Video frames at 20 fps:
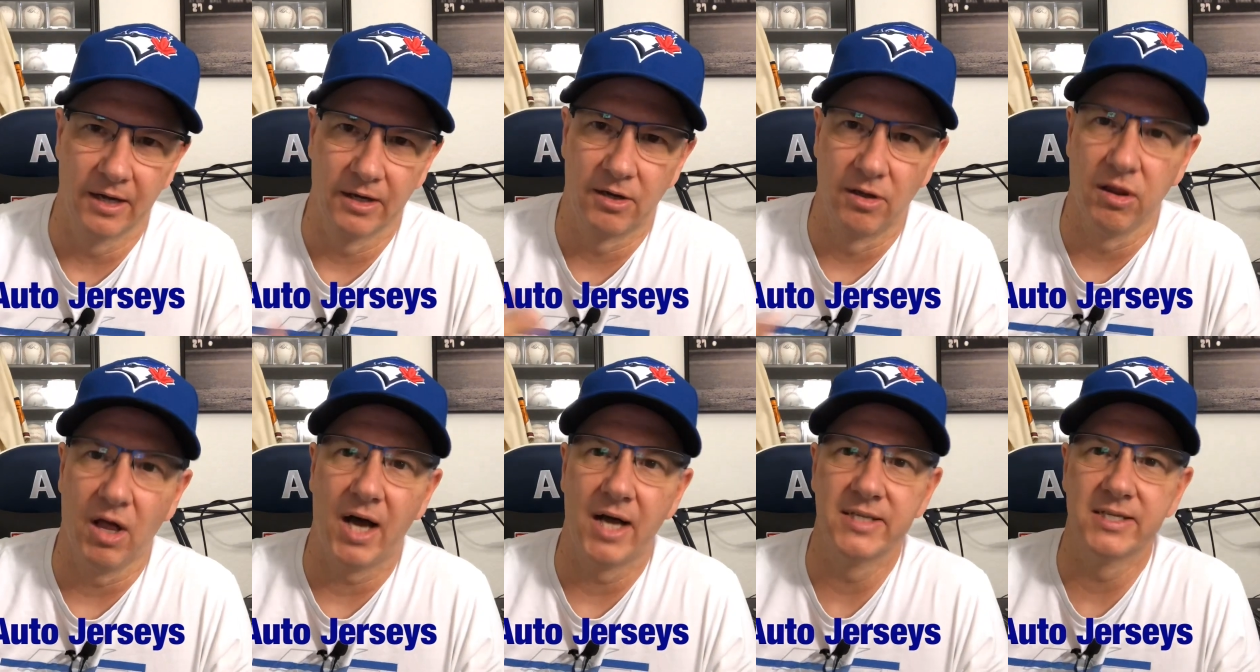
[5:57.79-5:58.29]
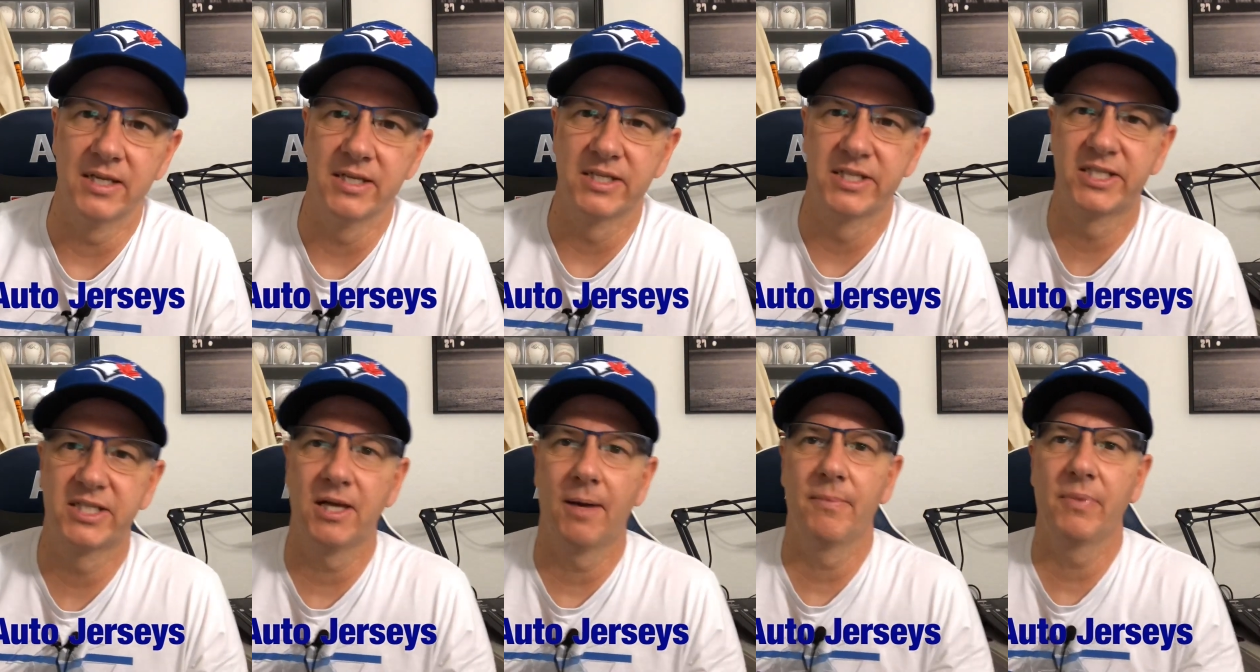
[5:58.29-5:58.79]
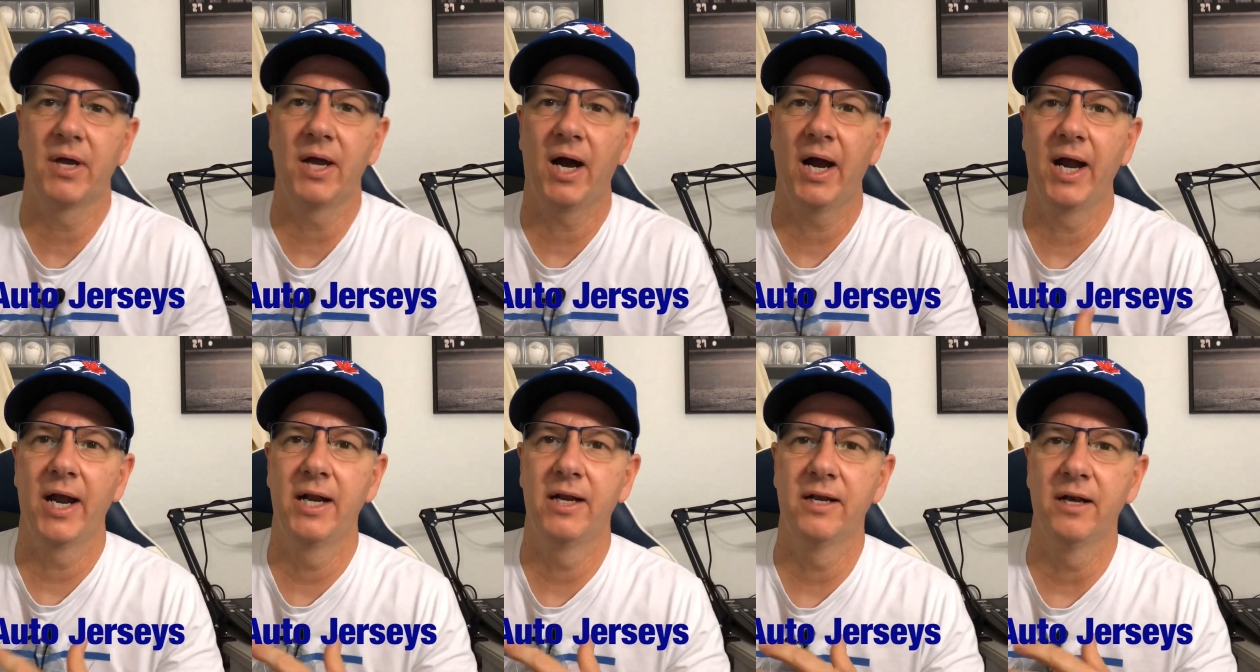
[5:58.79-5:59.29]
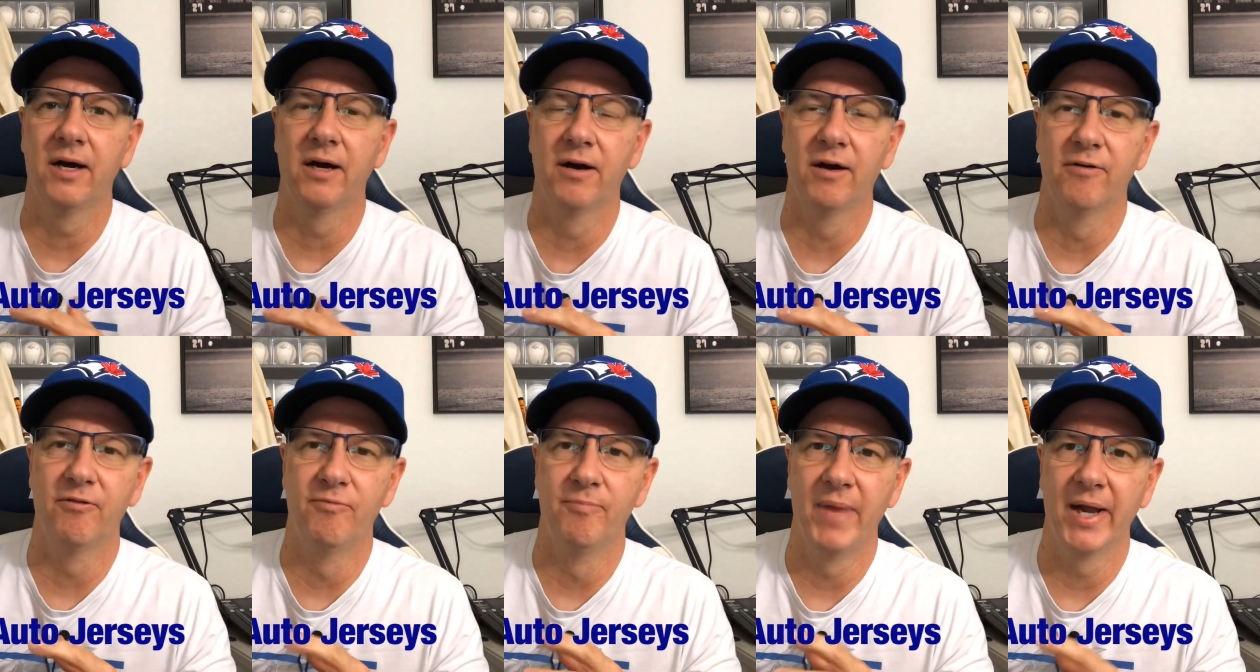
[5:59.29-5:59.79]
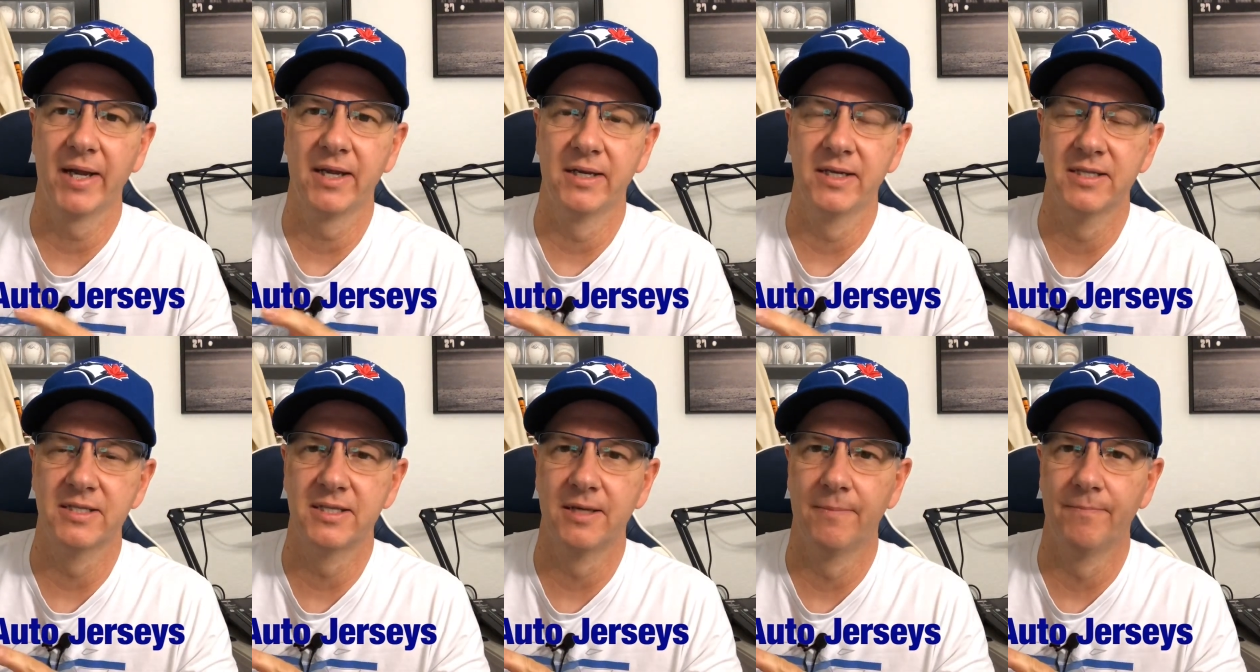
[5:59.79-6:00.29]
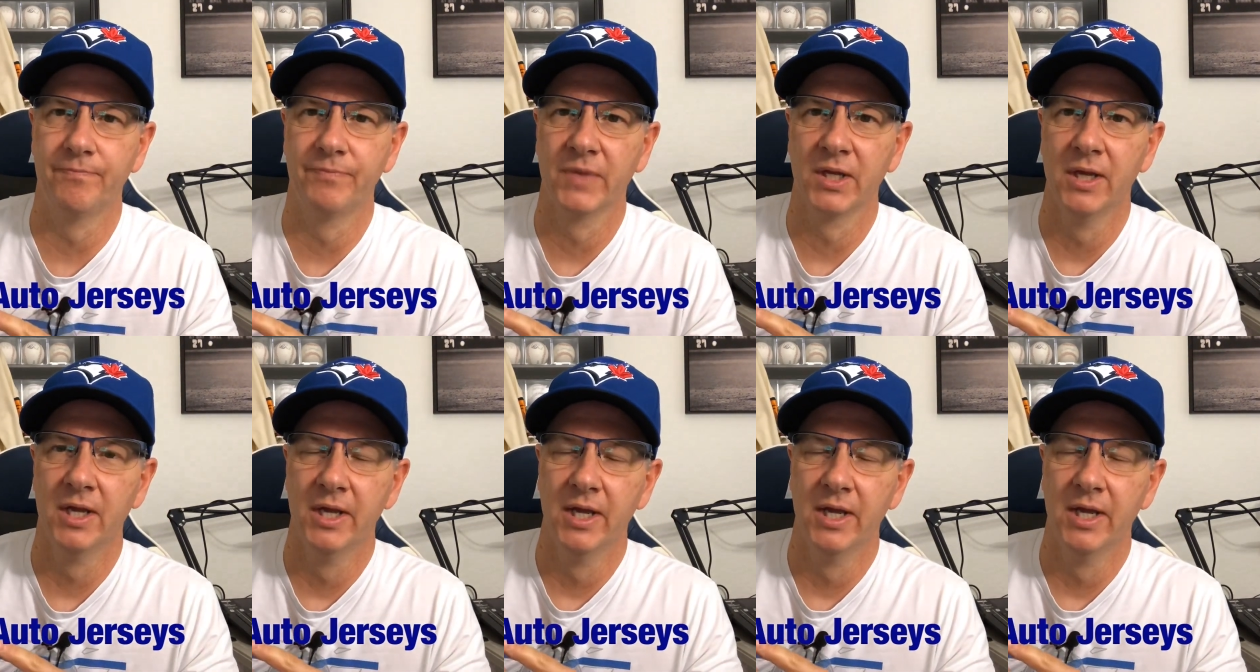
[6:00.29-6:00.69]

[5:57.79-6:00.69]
closet some kind of mechanism.